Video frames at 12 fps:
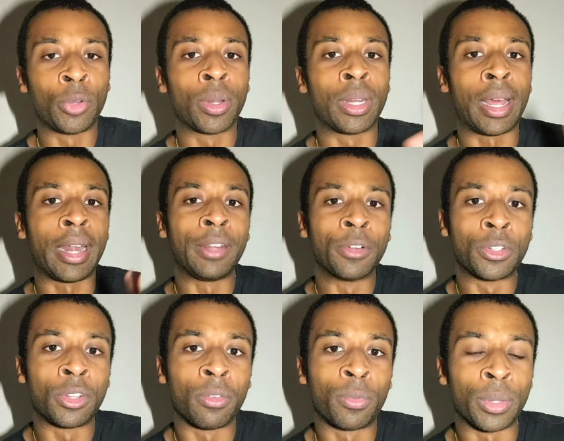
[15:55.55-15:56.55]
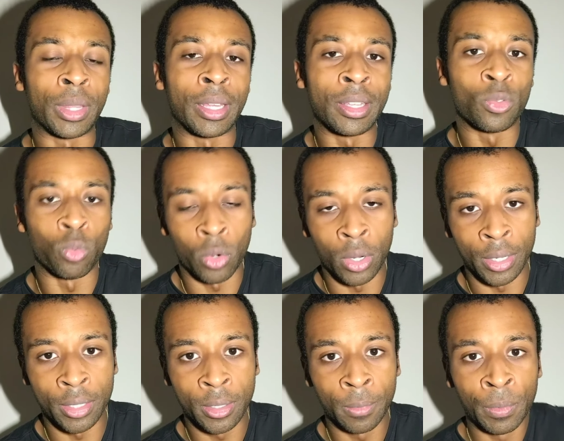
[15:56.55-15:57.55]
You're aligning yourself with His
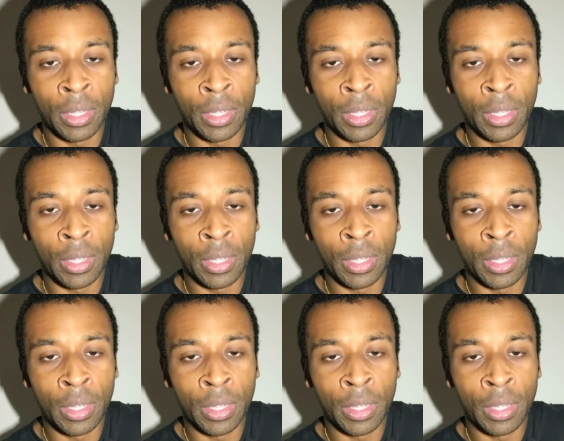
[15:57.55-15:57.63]
want.